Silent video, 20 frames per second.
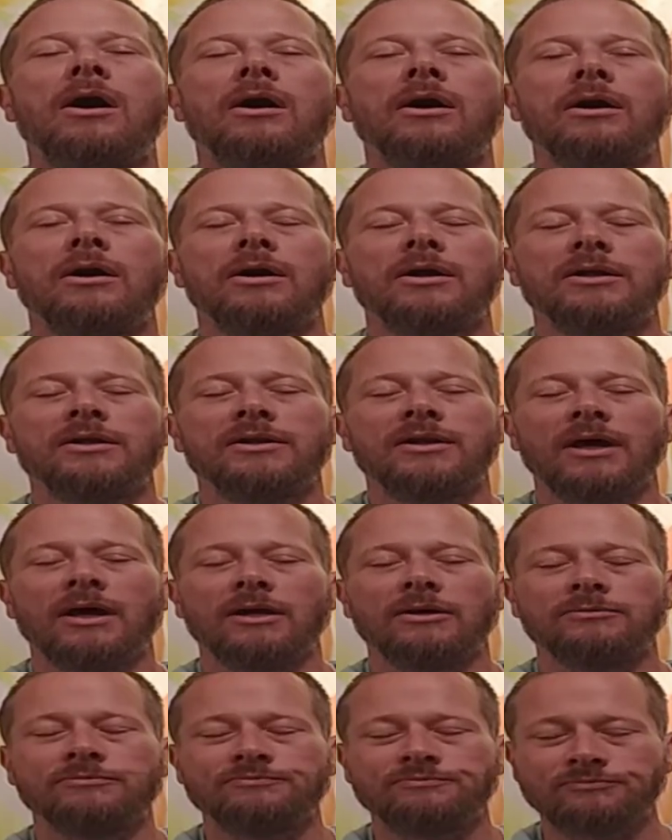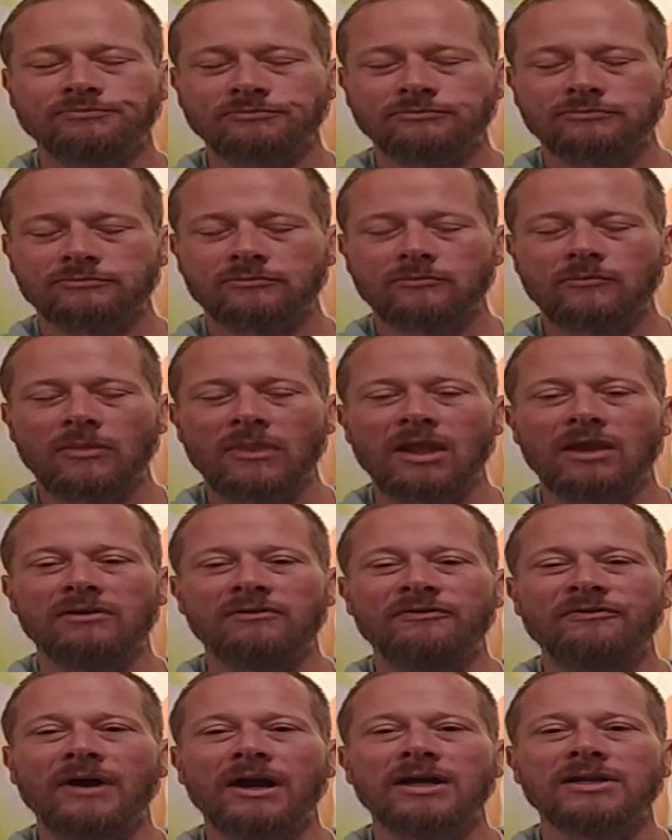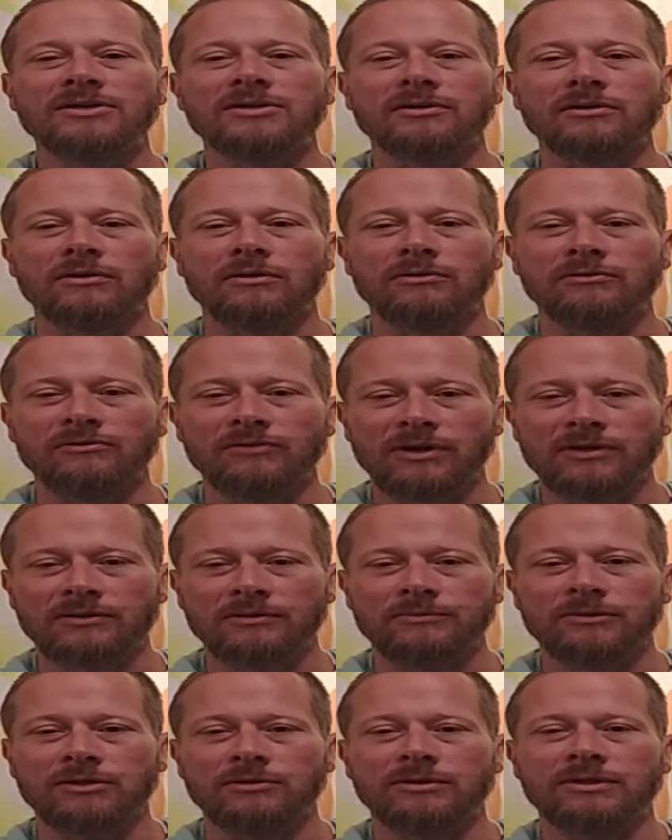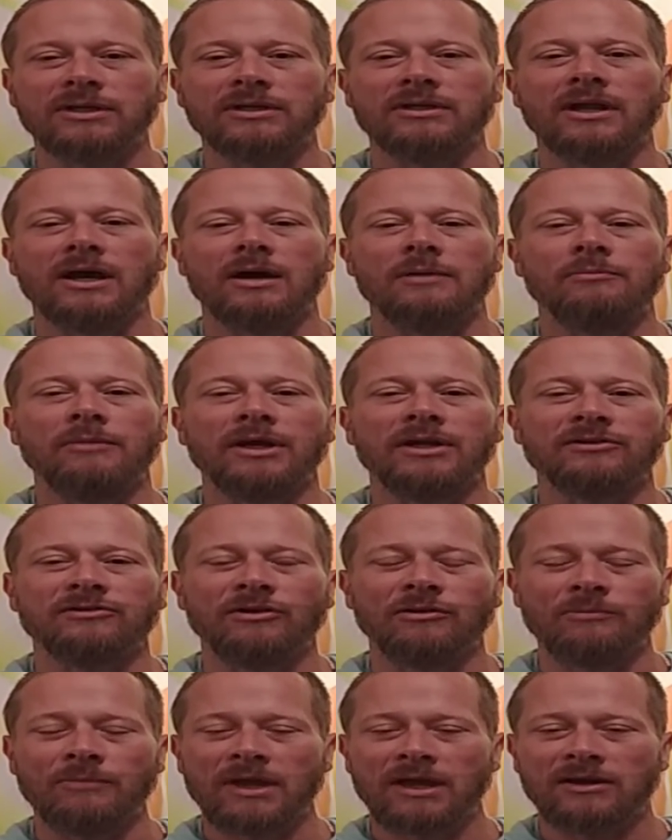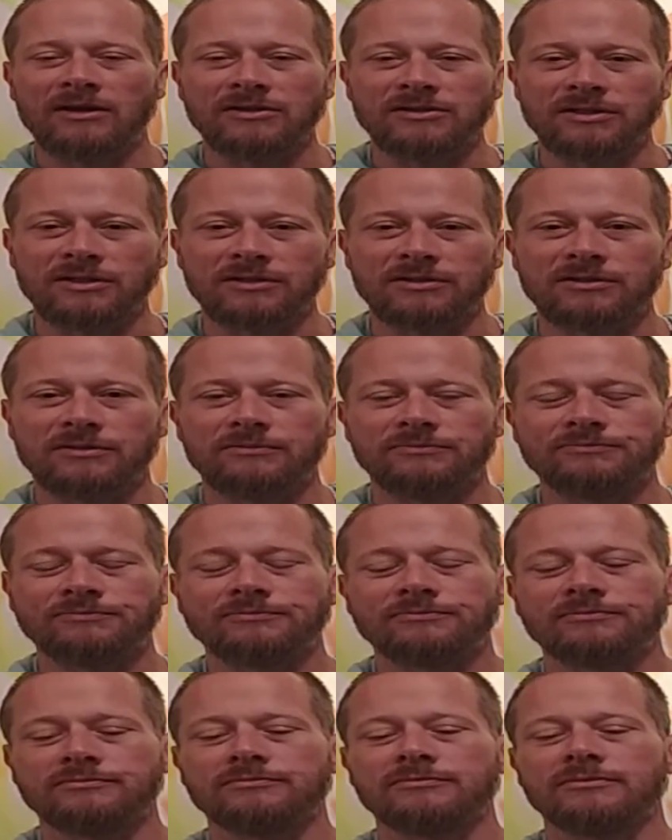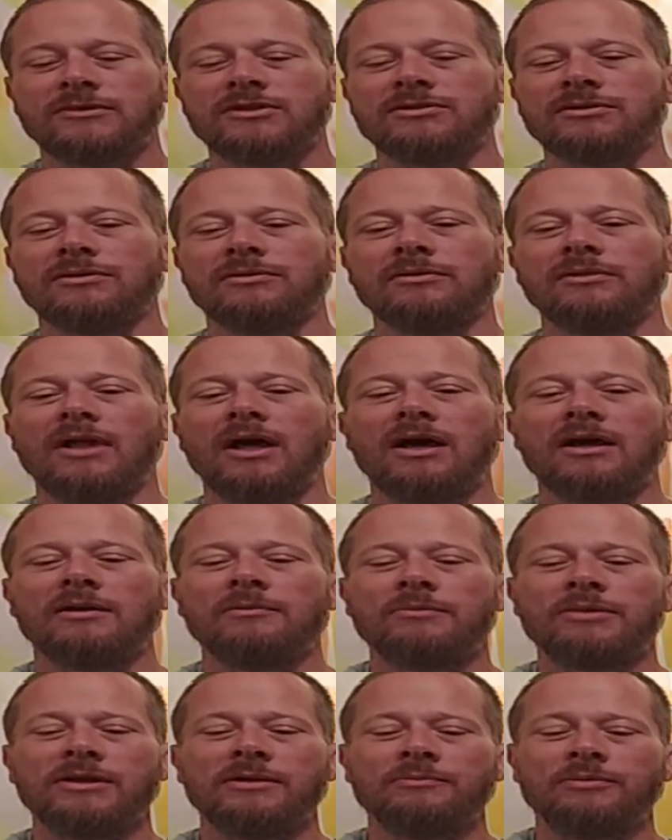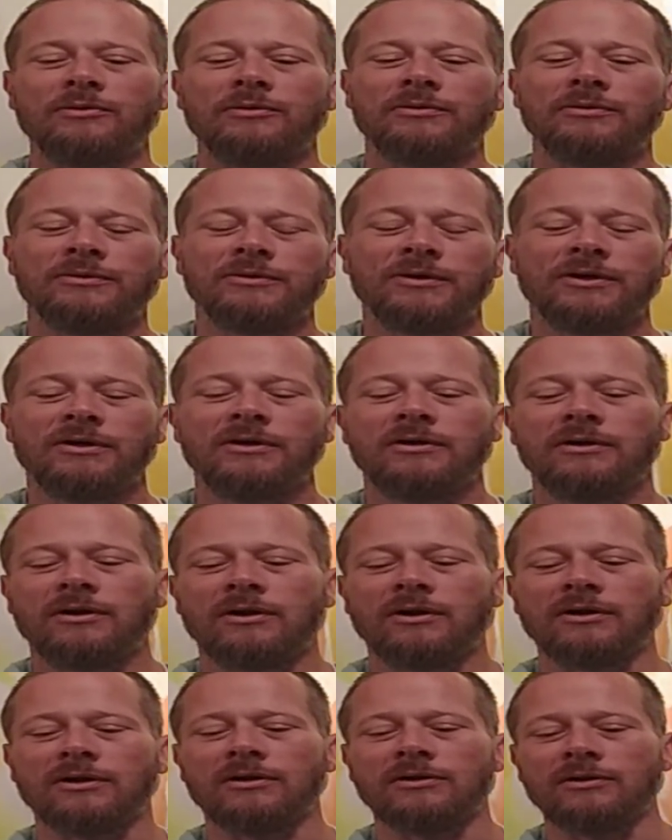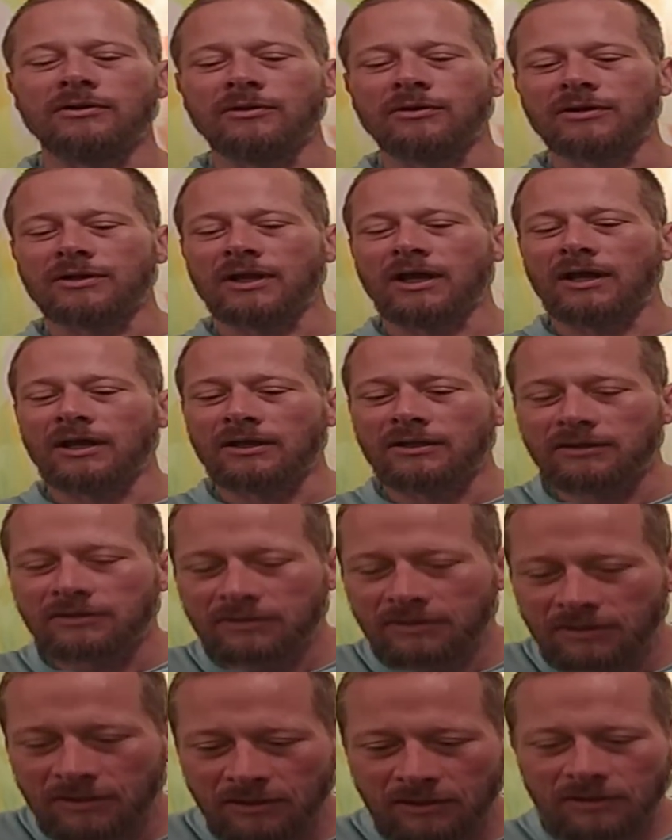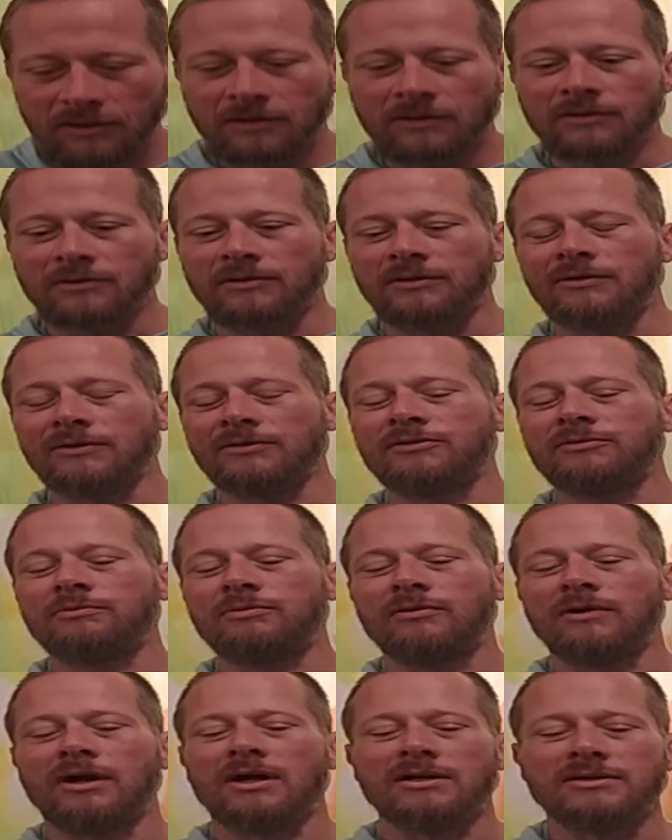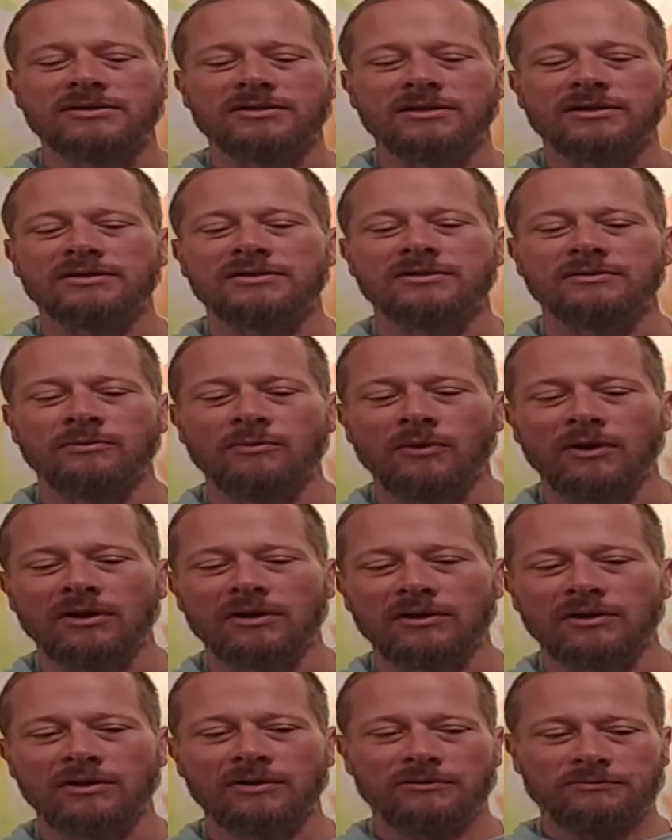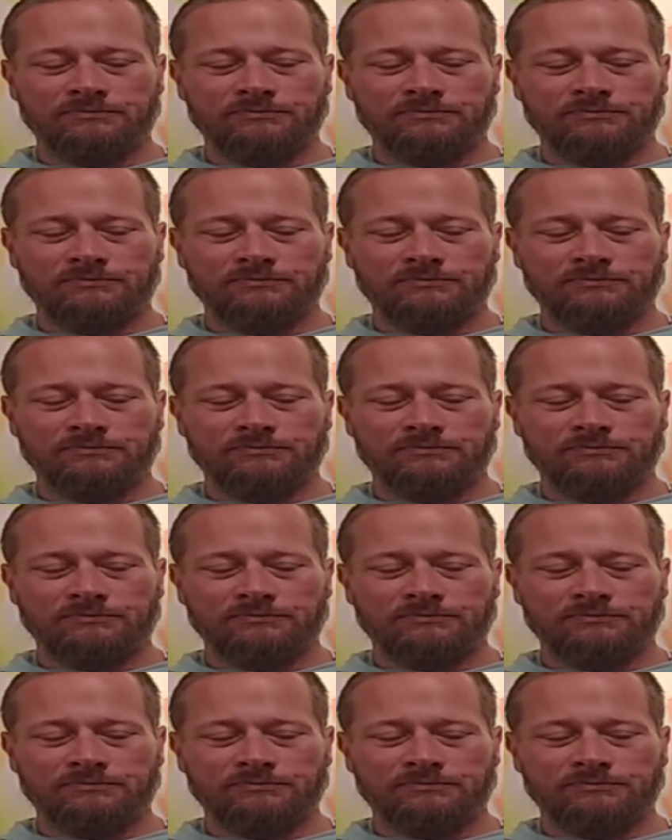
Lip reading: and out. And find your own rhythm. You cannot micromanage it. So a lot of people are going to look at this process and want to